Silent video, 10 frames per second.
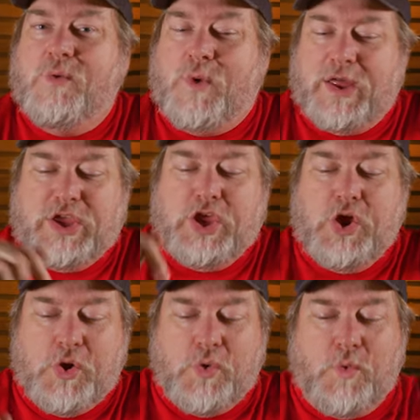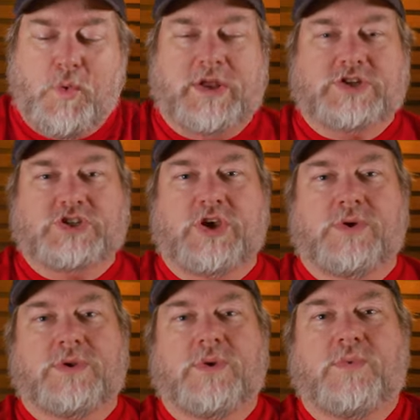what you want to
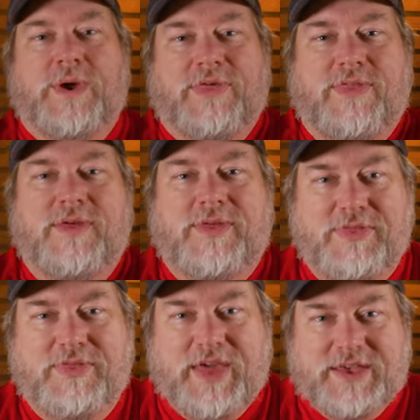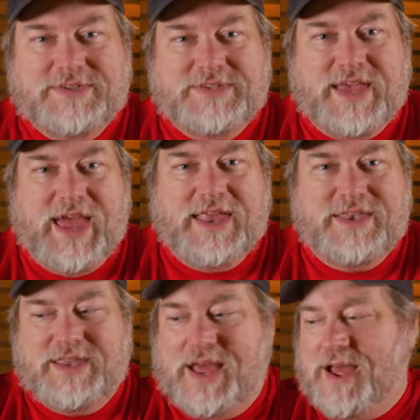shoot with this,
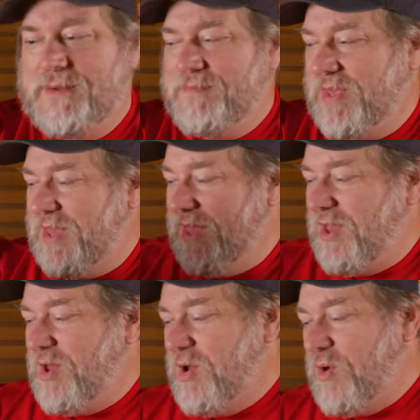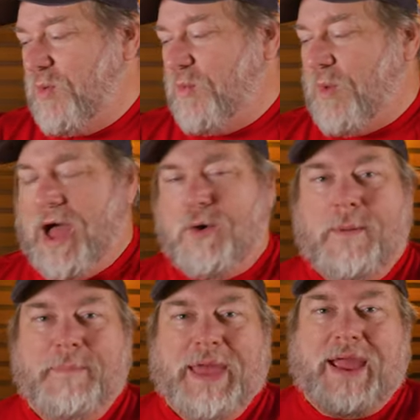and uh, I will
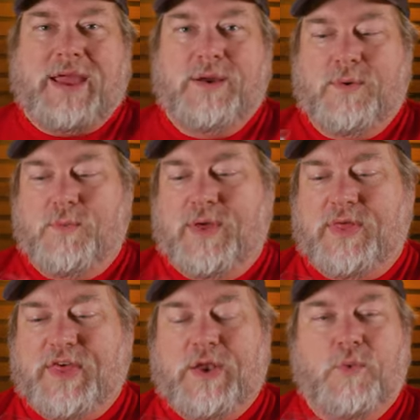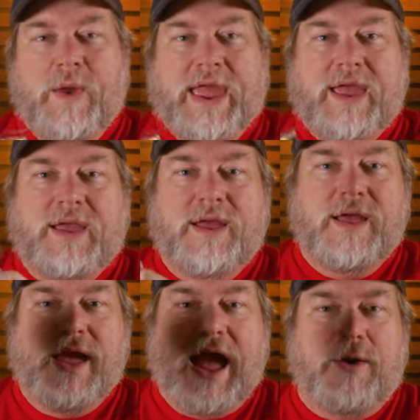pick within a week.
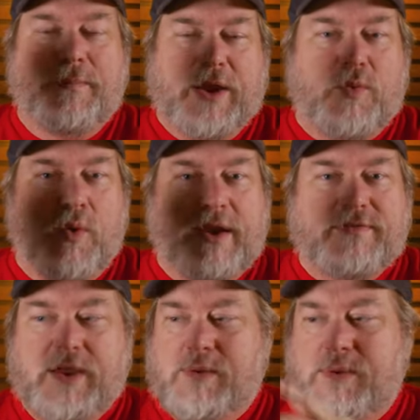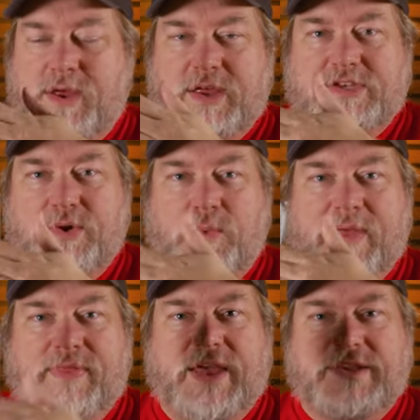I'll pick one of you to
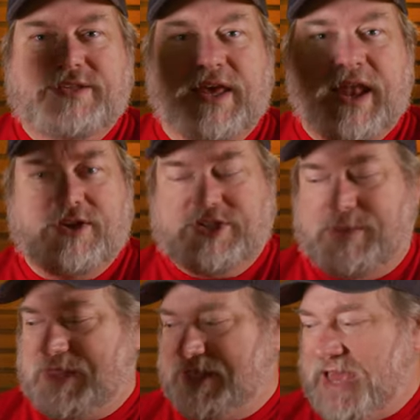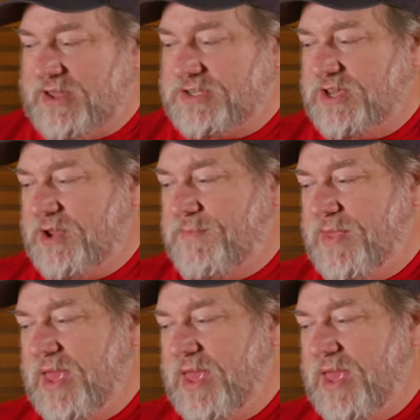win this, and I'll ship this out to you.